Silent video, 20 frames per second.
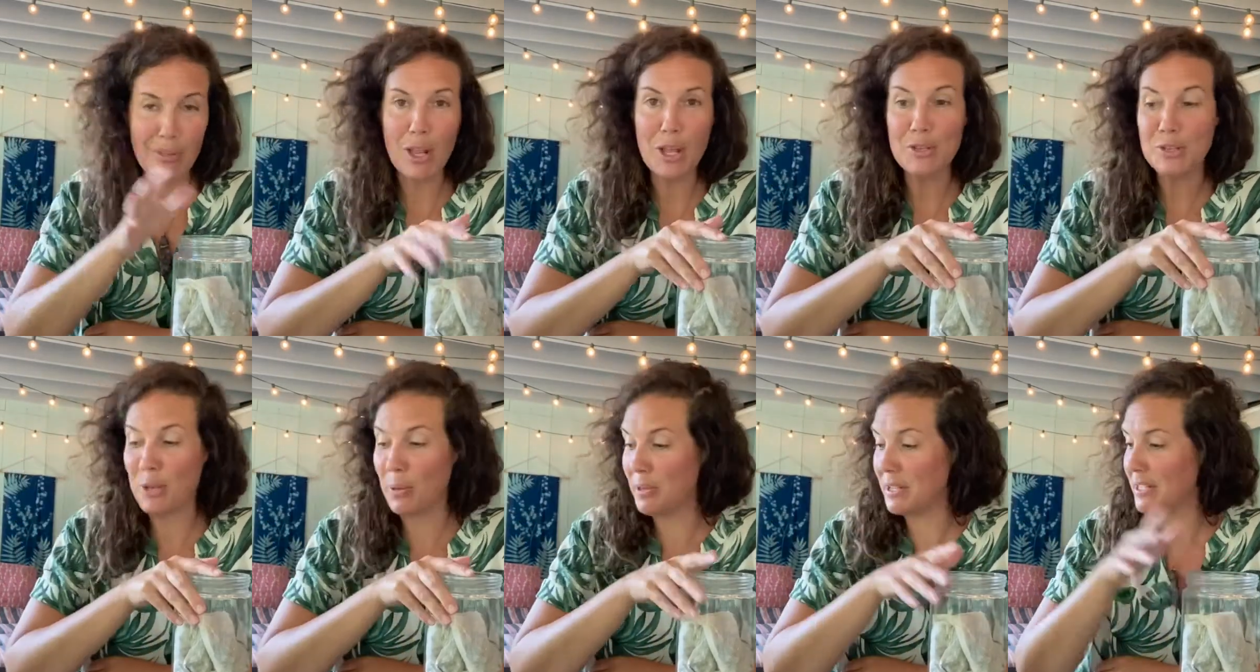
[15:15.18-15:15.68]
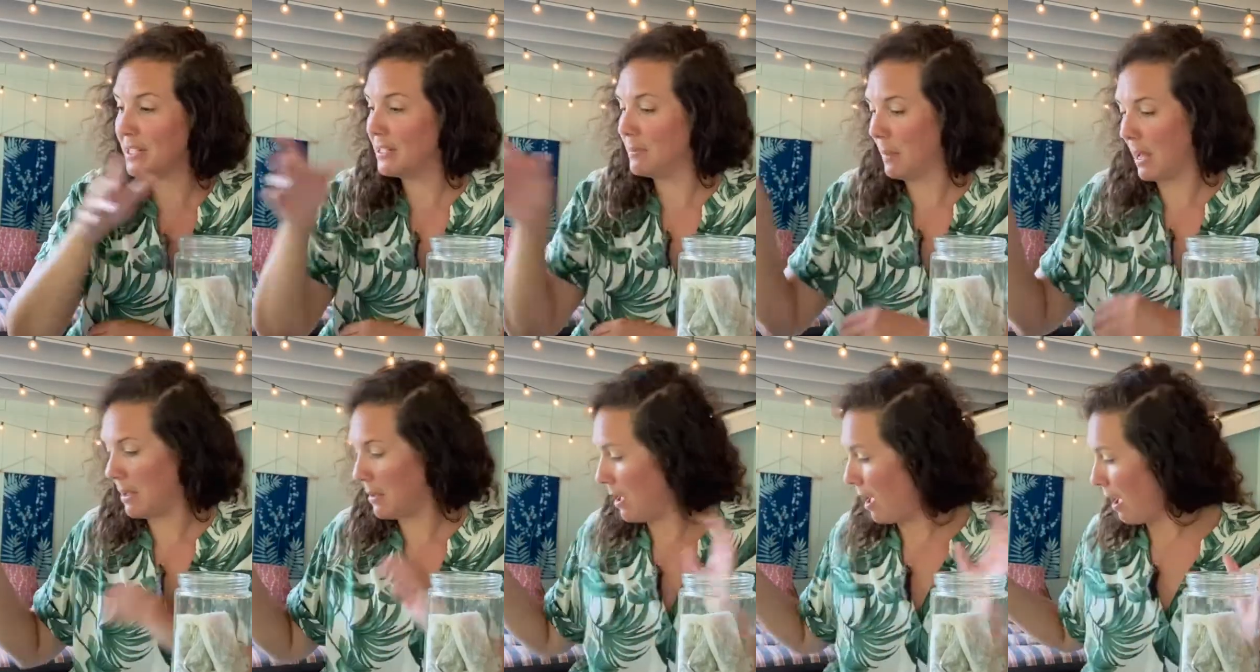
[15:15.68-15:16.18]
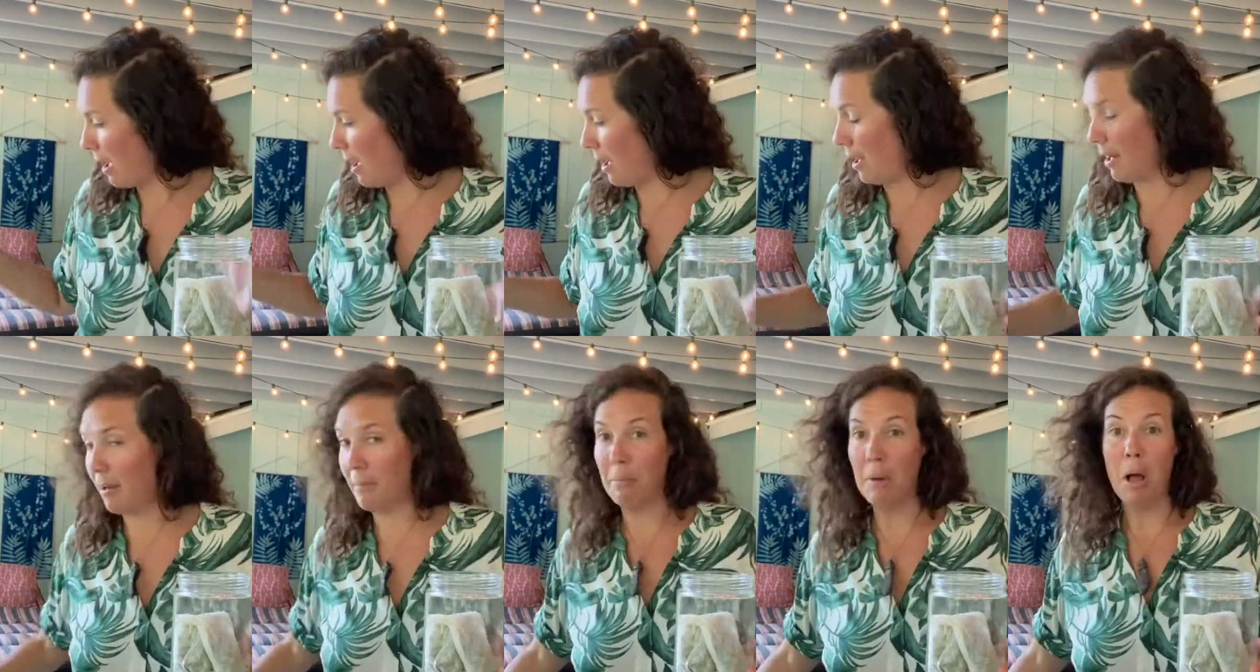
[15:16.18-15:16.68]
So this is my
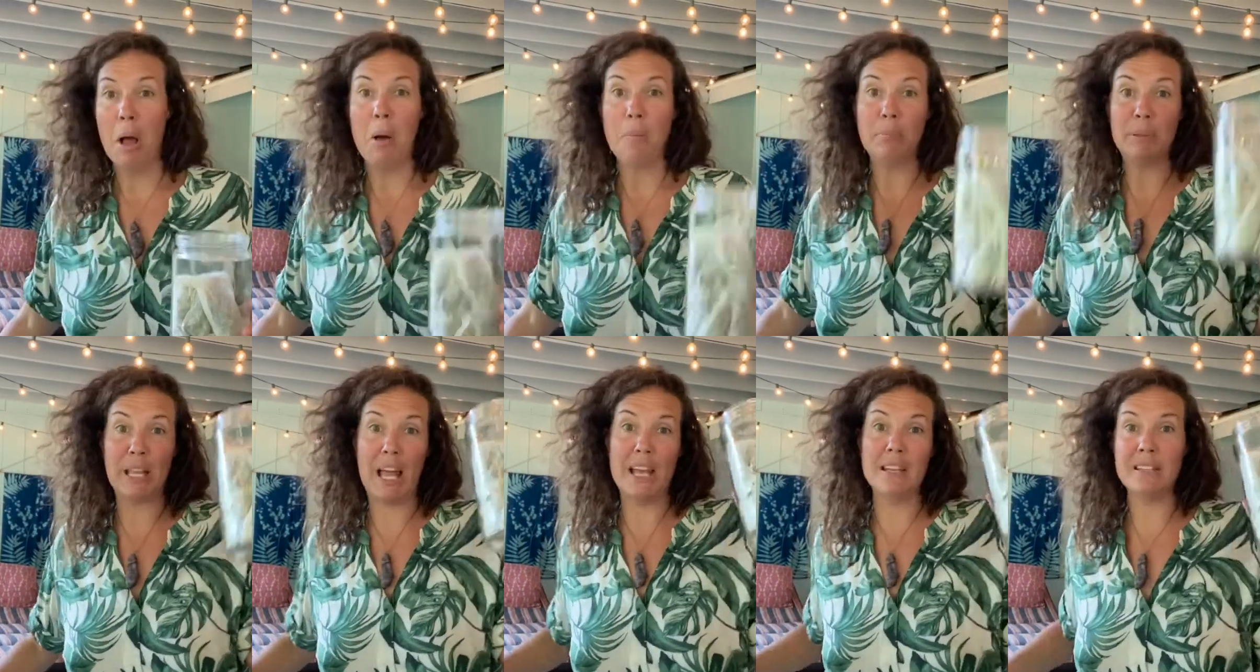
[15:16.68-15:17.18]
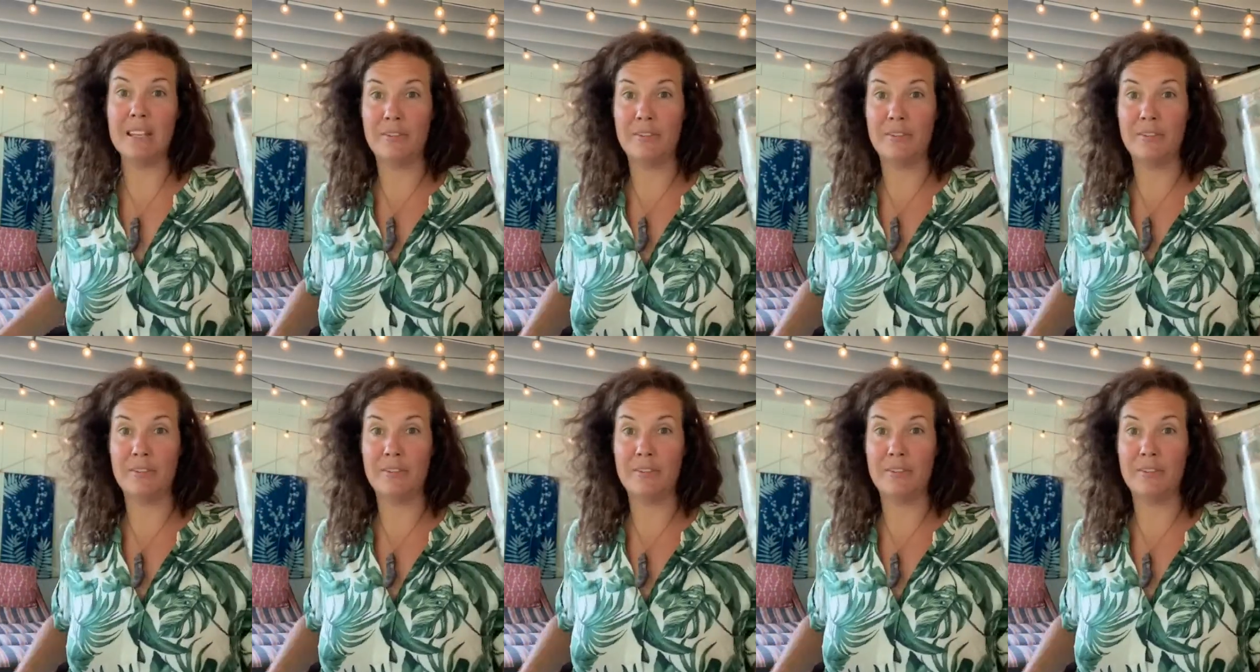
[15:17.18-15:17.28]
blend.